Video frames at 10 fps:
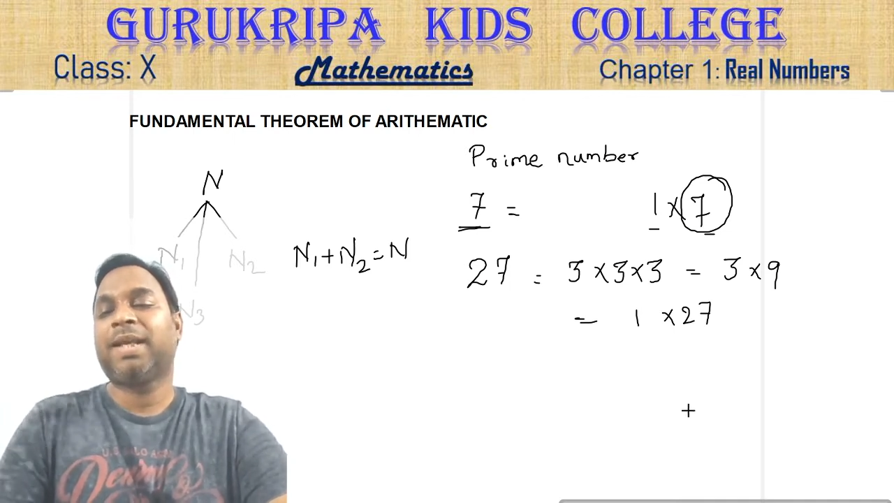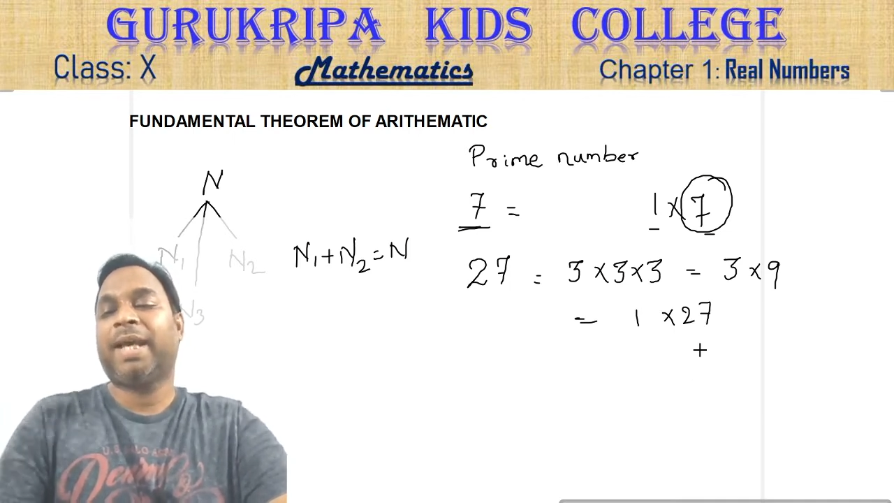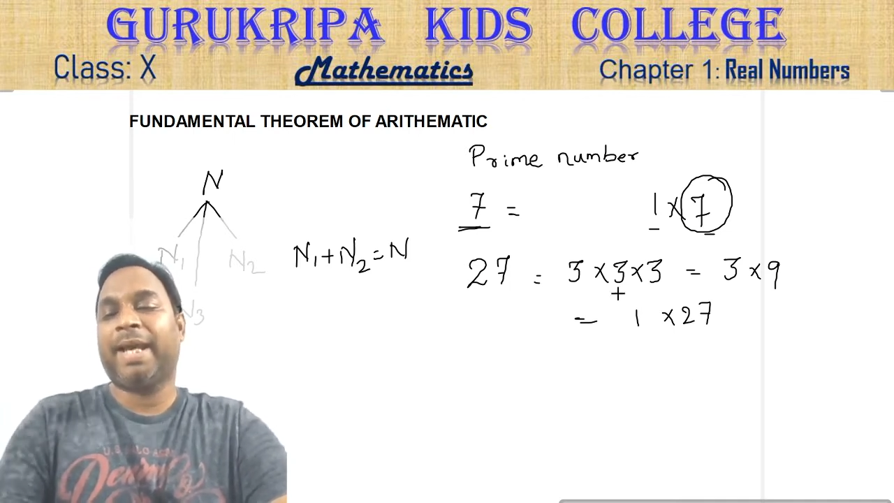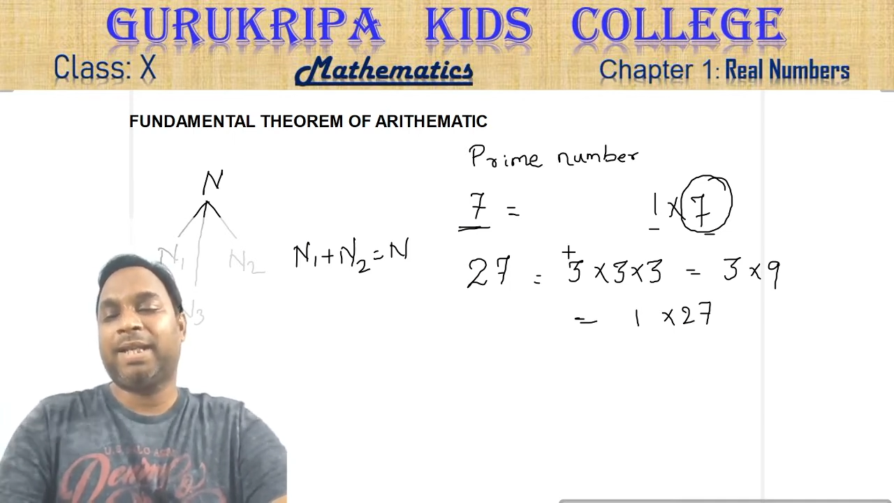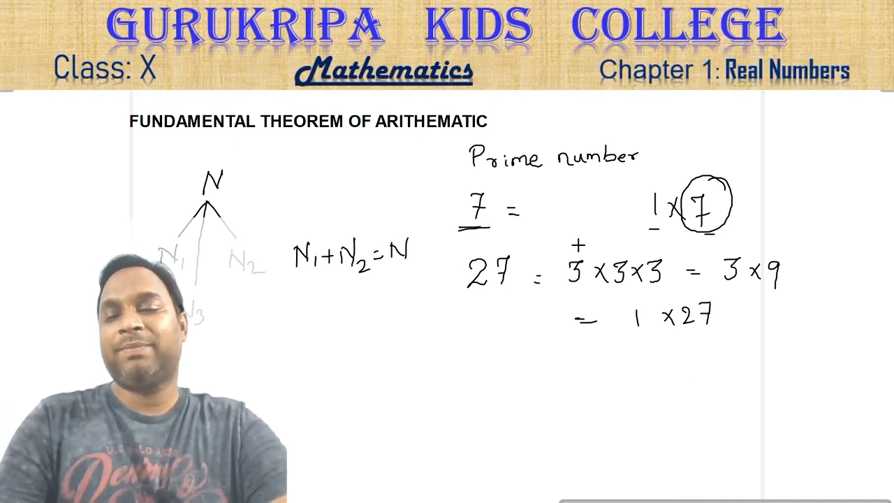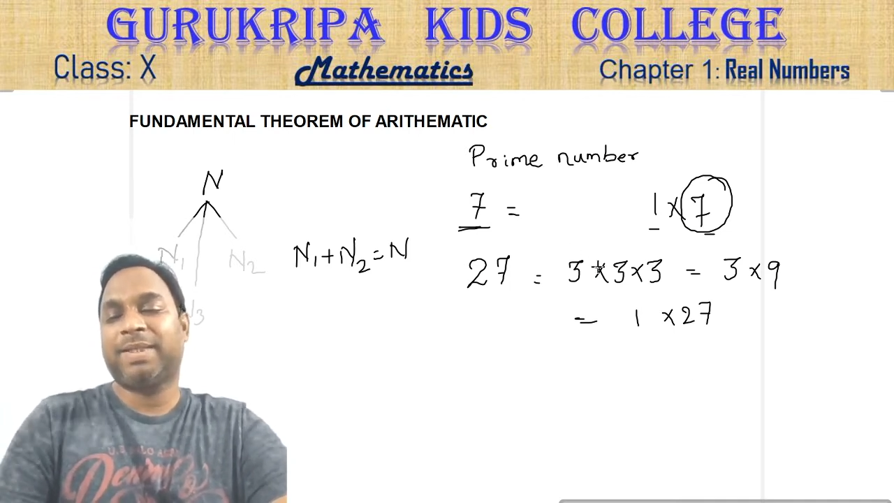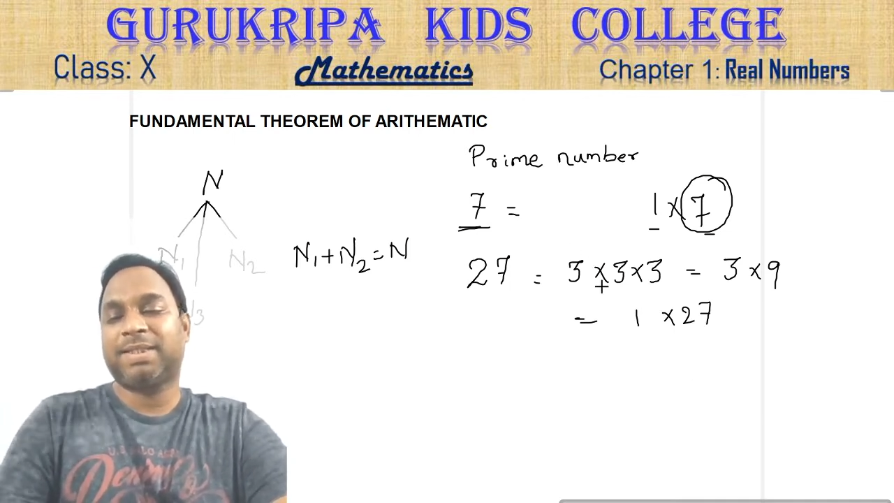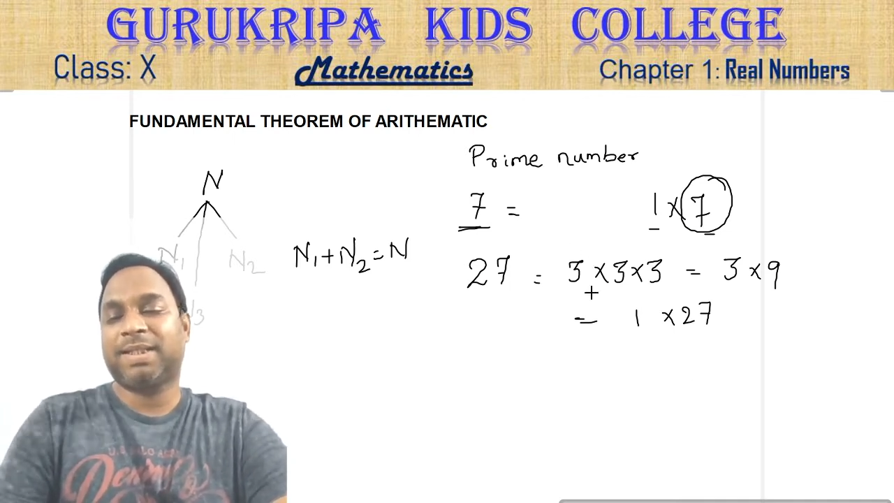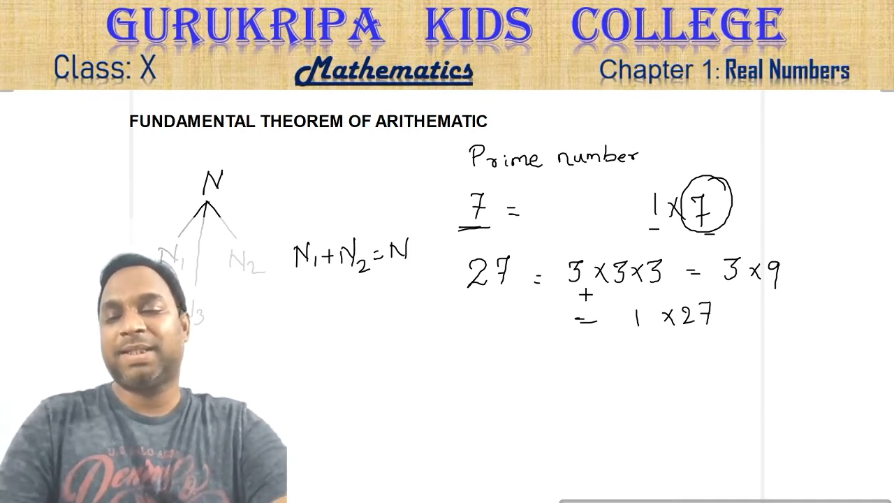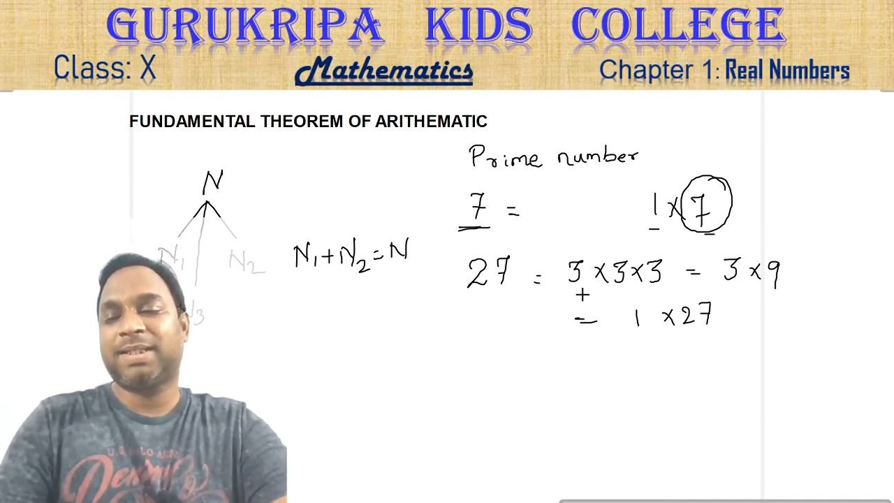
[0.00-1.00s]
And
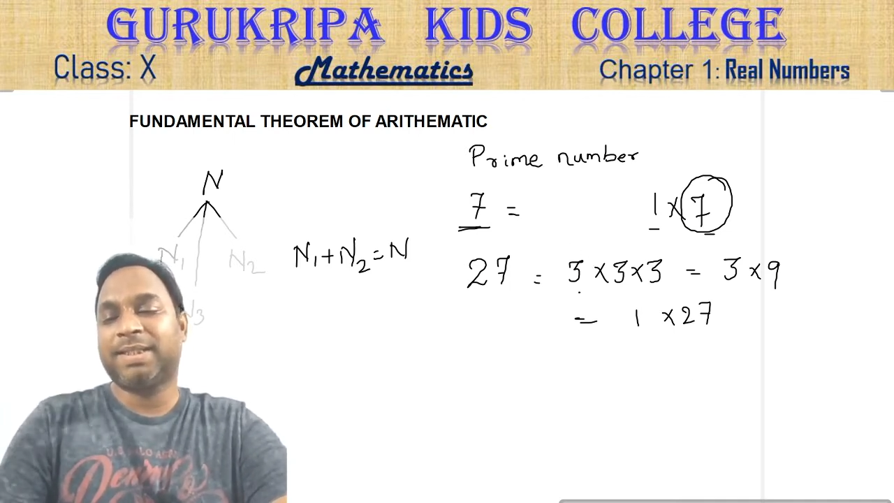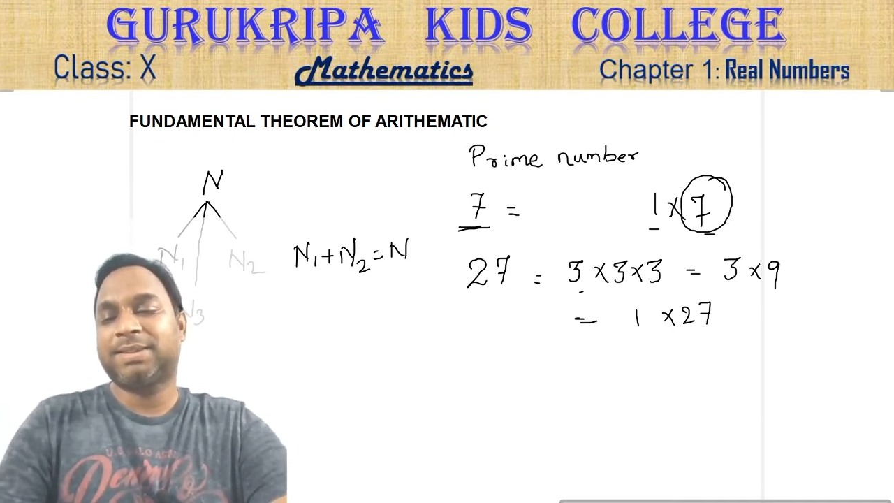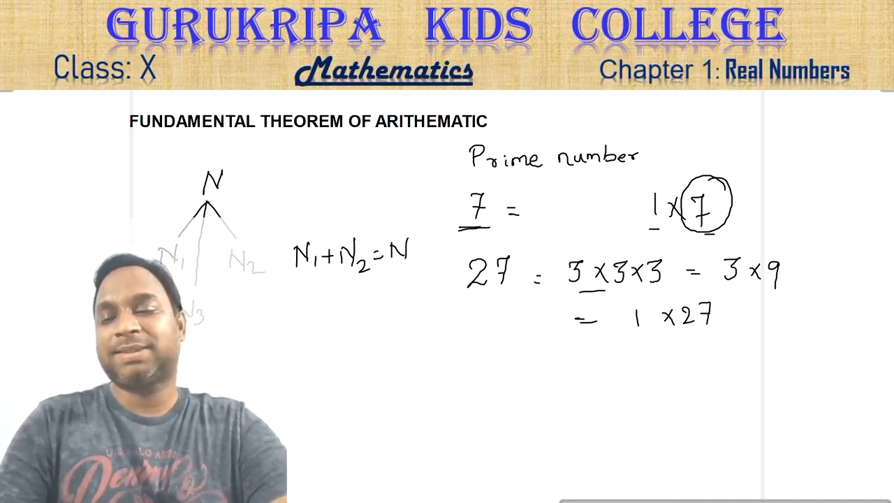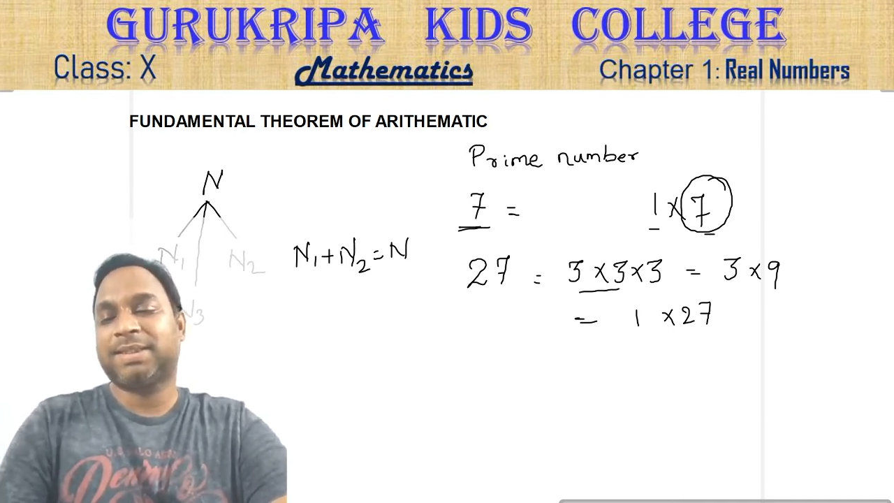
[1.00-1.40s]
basically this